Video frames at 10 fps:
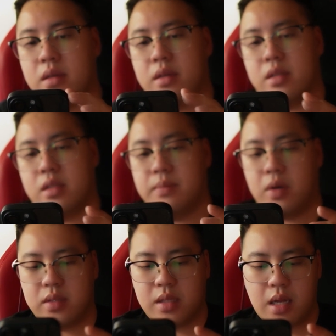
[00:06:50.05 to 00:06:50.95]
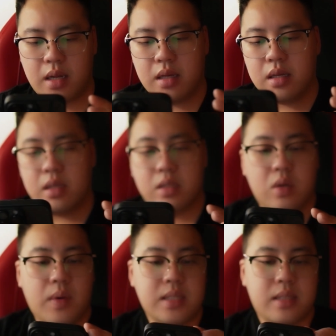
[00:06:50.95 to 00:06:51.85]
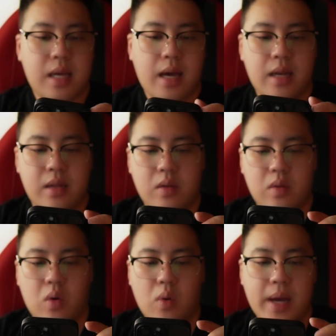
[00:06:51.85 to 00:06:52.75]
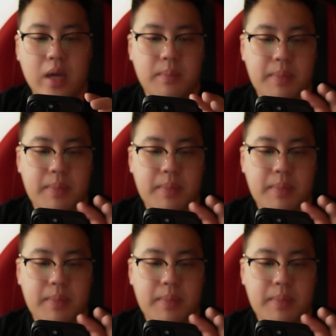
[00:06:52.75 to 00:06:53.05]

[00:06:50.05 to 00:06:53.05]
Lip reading: Simple as that. So once it's that, you go back,